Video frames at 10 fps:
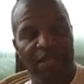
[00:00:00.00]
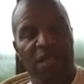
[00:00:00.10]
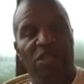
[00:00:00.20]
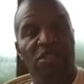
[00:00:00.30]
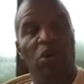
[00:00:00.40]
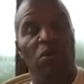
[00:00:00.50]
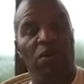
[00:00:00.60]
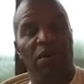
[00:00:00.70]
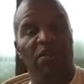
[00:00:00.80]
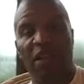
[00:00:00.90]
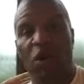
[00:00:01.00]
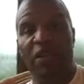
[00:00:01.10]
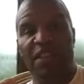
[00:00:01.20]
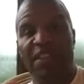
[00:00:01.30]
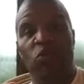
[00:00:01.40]
So the
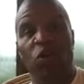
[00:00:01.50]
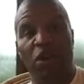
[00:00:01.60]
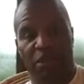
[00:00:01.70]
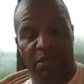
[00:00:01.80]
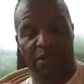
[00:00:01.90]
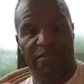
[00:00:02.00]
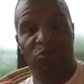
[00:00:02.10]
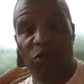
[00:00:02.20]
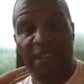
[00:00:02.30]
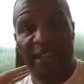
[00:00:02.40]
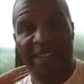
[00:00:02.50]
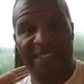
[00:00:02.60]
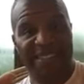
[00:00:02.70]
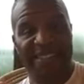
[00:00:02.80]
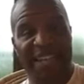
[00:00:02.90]
only thing that works really
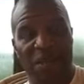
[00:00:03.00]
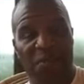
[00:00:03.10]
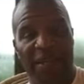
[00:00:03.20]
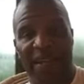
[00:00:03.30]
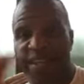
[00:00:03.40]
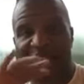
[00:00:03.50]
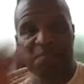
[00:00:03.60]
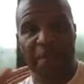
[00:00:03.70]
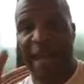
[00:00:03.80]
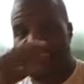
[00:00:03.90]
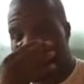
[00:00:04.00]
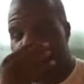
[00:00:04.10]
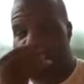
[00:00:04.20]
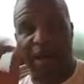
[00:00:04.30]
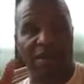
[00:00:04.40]
sustainably, and this is magic in a
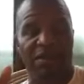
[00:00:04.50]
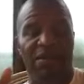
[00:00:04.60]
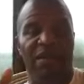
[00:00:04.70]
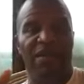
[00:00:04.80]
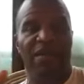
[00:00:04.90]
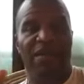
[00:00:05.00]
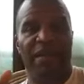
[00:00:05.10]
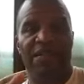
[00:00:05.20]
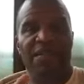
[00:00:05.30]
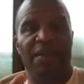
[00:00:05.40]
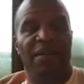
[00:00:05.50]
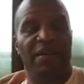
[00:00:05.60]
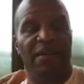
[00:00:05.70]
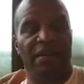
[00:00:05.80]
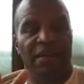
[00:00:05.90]
bottle, is a
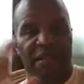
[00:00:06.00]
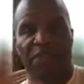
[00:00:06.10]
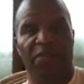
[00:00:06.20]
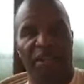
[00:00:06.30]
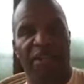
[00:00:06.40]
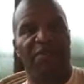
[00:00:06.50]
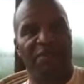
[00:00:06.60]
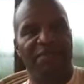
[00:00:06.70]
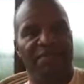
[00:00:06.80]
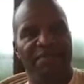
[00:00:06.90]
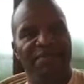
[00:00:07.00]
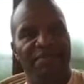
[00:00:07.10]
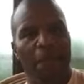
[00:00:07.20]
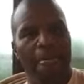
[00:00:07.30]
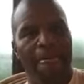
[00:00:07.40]
giver and a giver.
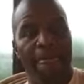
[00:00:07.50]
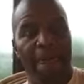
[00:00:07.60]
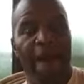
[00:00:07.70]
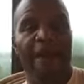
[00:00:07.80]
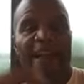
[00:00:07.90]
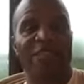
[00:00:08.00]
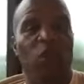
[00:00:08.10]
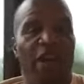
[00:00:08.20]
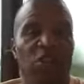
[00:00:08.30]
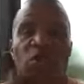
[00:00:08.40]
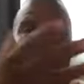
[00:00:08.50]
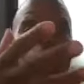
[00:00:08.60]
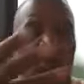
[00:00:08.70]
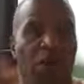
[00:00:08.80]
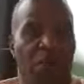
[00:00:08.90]
Right? And that's why you and I
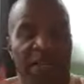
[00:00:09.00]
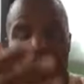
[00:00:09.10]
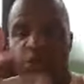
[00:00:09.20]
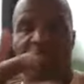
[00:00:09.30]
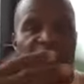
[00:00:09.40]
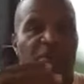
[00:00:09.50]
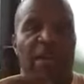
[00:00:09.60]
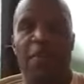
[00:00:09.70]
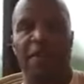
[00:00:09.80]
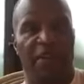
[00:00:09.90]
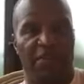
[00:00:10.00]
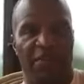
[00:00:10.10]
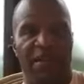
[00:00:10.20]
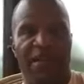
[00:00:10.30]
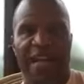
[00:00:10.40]
work because you're a giver and I'm a giver.
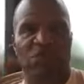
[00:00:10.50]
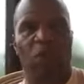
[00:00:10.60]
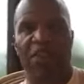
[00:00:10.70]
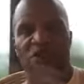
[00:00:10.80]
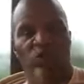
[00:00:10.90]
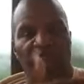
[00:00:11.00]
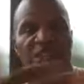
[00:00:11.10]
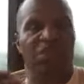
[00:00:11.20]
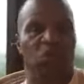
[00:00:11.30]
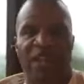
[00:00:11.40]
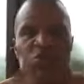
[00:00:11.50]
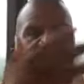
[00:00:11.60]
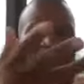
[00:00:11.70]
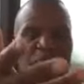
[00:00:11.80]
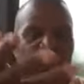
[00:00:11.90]
That's why this relationship works. That's why
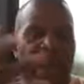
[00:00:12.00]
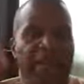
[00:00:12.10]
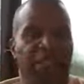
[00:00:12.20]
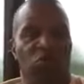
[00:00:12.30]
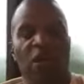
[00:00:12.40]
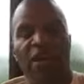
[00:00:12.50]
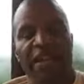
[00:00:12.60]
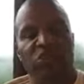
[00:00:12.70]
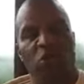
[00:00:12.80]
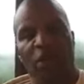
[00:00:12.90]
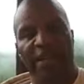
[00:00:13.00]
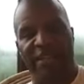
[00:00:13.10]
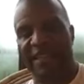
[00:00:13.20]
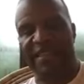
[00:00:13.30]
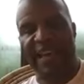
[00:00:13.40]
this page is, is growing at
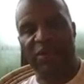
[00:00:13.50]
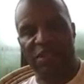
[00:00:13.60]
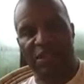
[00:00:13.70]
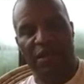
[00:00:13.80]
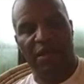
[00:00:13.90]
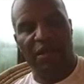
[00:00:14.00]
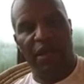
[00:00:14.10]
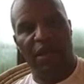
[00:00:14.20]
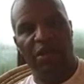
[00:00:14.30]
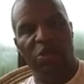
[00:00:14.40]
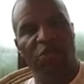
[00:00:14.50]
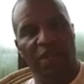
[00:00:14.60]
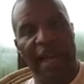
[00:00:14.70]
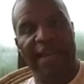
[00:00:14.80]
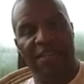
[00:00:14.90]
10,000 uh, new
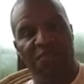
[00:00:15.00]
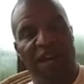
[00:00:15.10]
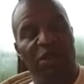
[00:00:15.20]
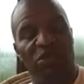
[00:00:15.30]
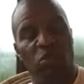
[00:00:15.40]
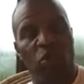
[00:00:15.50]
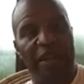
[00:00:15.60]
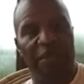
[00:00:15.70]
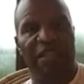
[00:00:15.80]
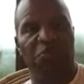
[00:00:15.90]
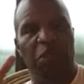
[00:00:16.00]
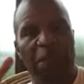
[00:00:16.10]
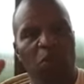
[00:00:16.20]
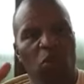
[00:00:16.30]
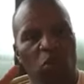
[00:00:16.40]
likes and follows a week because
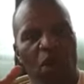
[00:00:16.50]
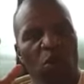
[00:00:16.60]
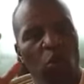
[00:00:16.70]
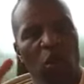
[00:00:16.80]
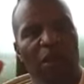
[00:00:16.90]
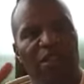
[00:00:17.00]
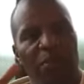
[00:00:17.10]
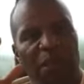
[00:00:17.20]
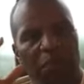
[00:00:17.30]
people want to be